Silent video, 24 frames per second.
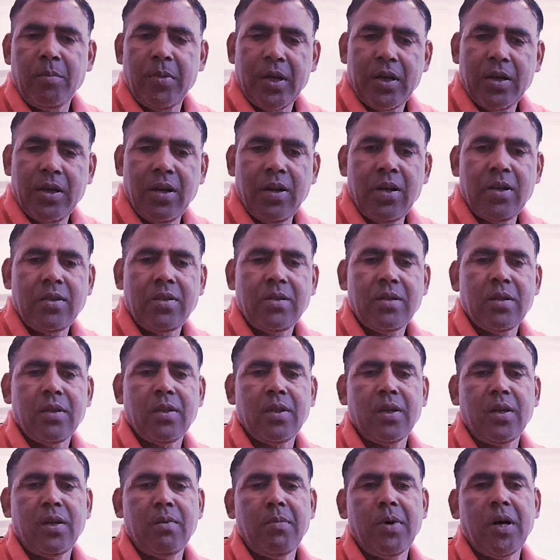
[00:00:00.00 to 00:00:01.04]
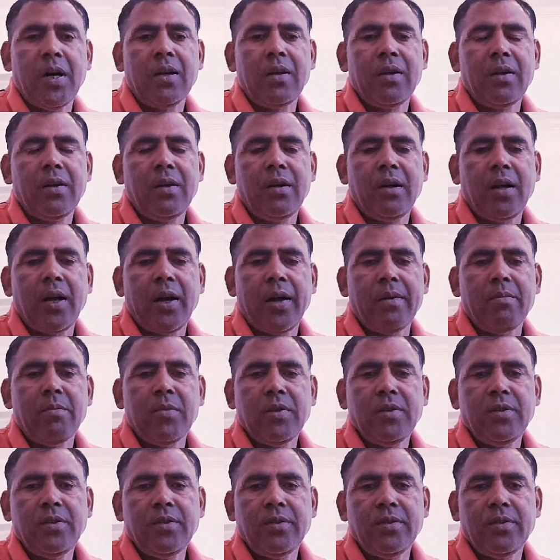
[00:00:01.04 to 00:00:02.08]
because in modern
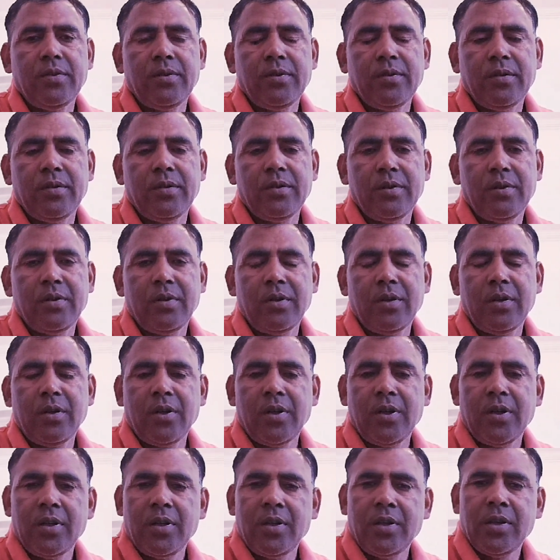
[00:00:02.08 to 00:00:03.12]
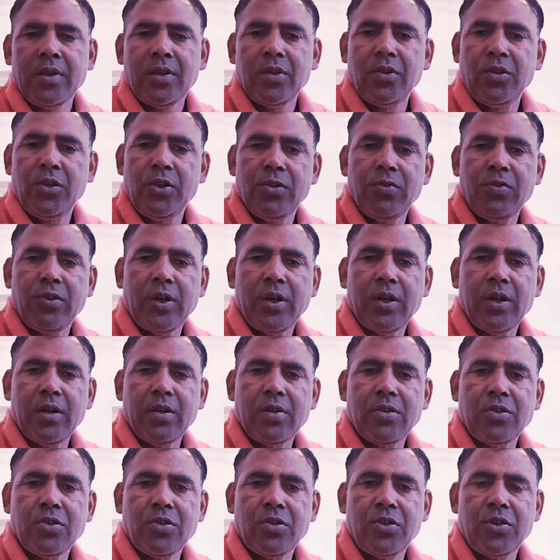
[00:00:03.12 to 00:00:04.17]
times your
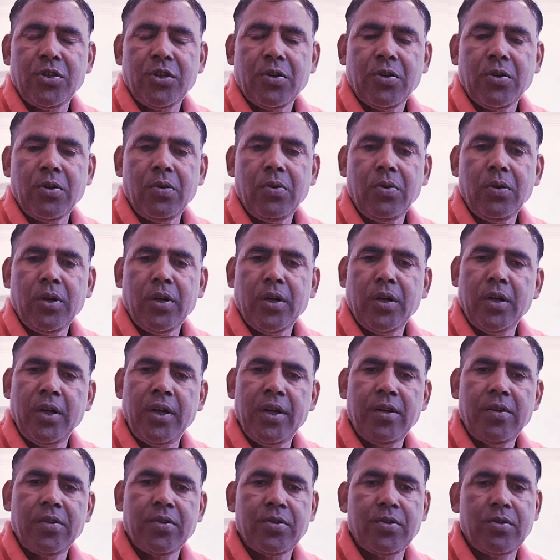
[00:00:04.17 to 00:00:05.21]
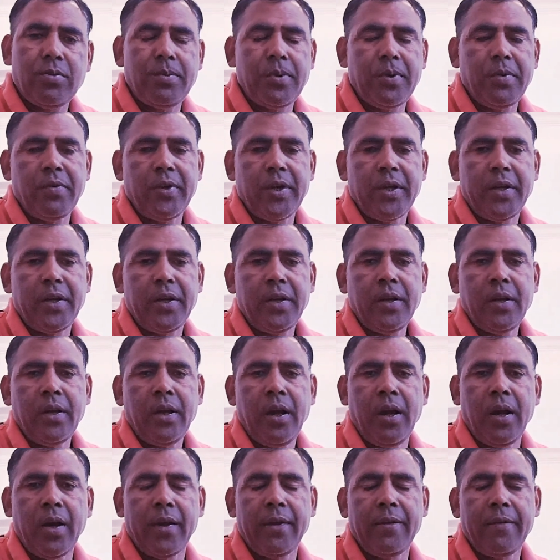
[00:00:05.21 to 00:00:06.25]
score needs to be very
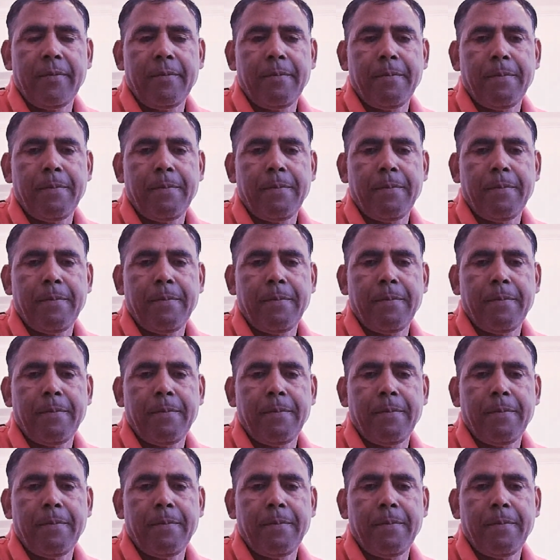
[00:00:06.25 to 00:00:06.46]
high.